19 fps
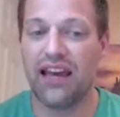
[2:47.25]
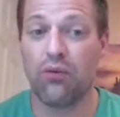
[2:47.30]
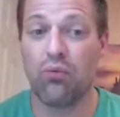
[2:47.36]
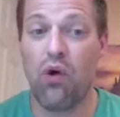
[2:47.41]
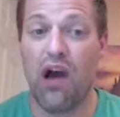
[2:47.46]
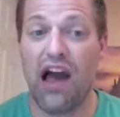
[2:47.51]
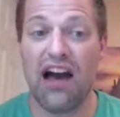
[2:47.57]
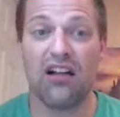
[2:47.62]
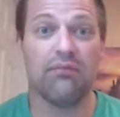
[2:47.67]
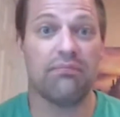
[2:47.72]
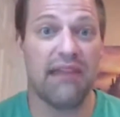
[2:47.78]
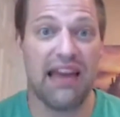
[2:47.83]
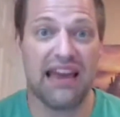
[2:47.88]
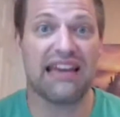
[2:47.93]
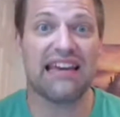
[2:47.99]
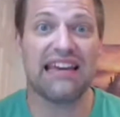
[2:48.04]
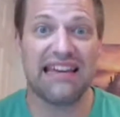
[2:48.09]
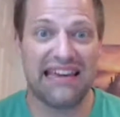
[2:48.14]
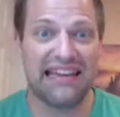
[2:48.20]
And
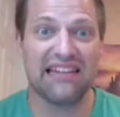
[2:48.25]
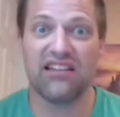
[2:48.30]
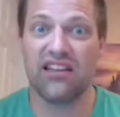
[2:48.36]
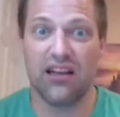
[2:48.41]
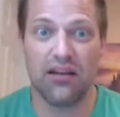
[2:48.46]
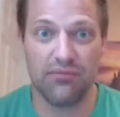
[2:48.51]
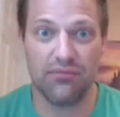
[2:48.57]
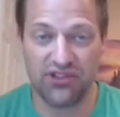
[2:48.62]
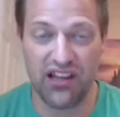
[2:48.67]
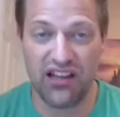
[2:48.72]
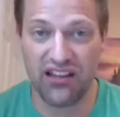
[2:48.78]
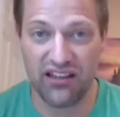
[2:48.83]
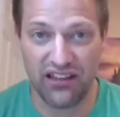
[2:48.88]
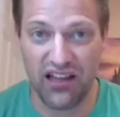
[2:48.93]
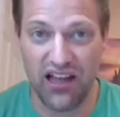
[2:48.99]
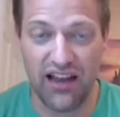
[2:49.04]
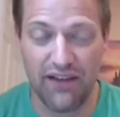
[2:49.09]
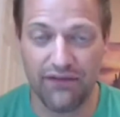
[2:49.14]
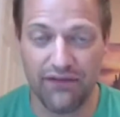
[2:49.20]
while making income
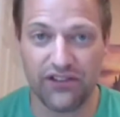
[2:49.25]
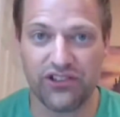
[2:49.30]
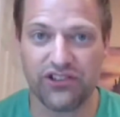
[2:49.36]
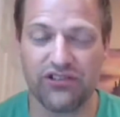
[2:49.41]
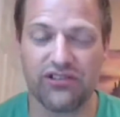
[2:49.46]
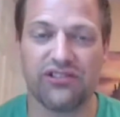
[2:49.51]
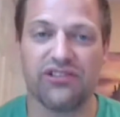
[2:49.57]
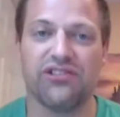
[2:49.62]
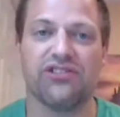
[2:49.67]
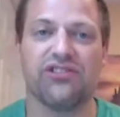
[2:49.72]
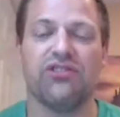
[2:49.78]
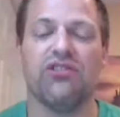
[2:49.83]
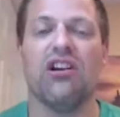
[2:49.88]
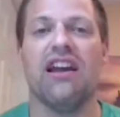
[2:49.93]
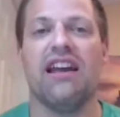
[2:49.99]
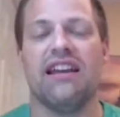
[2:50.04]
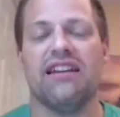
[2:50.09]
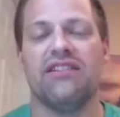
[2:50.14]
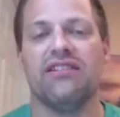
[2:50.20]
selling life
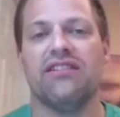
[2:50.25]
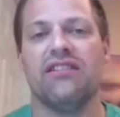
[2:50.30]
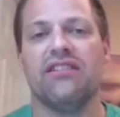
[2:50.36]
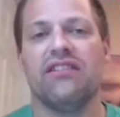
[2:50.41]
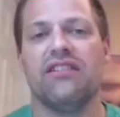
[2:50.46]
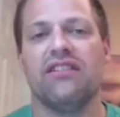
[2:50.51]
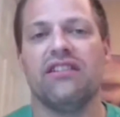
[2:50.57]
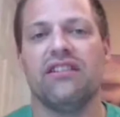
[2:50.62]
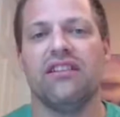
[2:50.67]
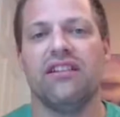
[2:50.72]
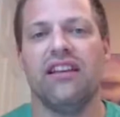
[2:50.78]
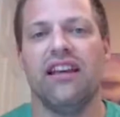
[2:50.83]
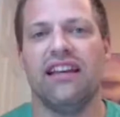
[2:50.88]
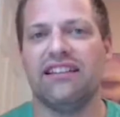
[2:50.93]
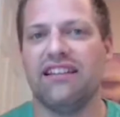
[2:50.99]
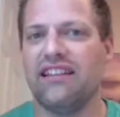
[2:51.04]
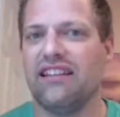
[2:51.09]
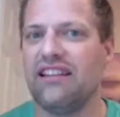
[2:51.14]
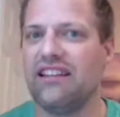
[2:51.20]
insurance is great,
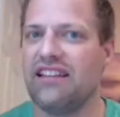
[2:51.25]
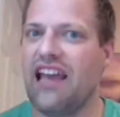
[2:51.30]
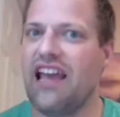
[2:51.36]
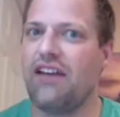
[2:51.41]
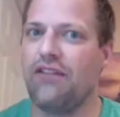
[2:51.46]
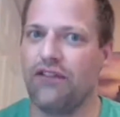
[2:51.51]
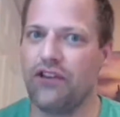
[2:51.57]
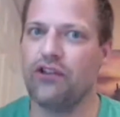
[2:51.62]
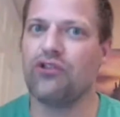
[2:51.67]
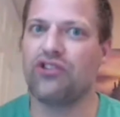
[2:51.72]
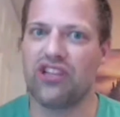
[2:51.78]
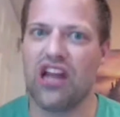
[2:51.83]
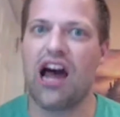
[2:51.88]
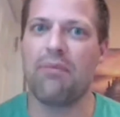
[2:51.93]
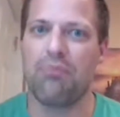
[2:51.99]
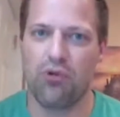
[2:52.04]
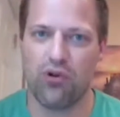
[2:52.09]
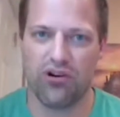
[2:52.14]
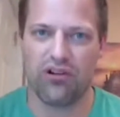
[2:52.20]
at the end
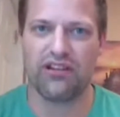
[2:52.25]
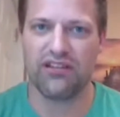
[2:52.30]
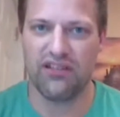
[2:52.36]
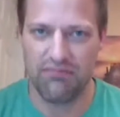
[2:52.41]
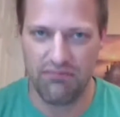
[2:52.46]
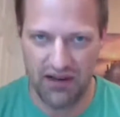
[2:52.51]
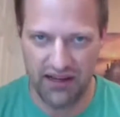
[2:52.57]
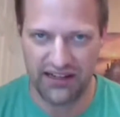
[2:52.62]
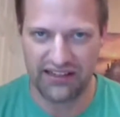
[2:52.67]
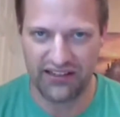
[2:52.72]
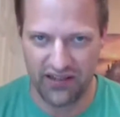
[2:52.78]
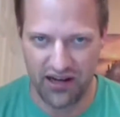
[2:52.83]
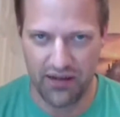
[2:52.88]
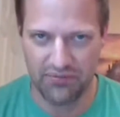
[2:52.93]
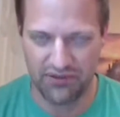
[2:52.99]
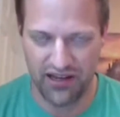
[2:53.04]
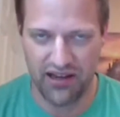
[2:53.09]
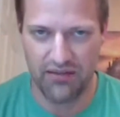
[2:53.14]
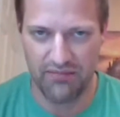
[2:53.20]
of the day, if you
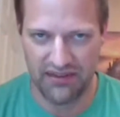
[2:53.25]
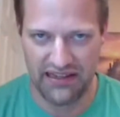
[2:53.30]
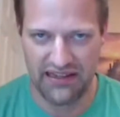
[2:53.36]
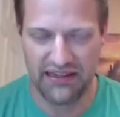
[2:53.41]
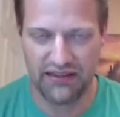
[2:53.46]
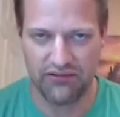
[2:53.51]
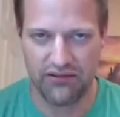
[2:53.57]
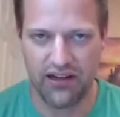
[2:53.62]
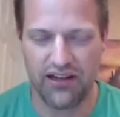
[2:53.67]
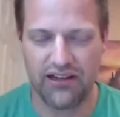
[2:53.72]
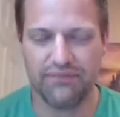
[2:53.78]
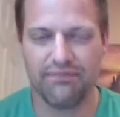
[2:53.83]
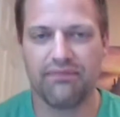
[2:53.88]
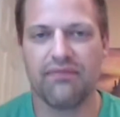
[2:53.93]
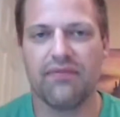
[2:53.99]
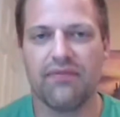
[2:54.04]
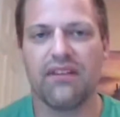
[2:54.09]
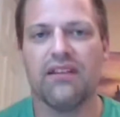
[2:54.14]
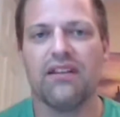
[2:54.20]
stop working, the money
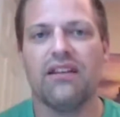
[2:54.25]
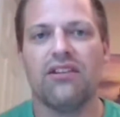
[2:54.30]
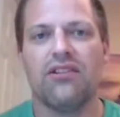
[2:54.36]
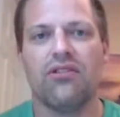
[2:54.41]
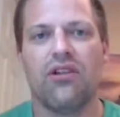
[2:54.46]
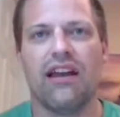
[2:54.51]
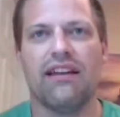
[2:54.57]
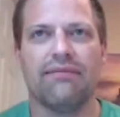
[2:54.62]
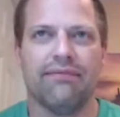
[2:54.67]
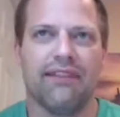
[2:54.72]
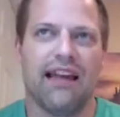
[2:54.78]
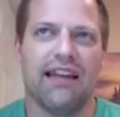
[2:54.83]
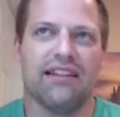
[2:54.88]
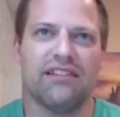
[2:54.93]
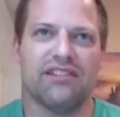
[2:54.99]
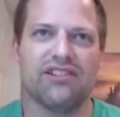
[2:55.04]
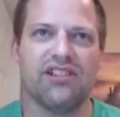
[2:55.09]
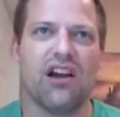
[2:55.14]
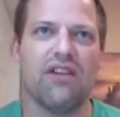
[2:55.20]
stops coming in,
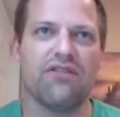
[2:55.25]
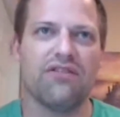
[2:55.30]
right?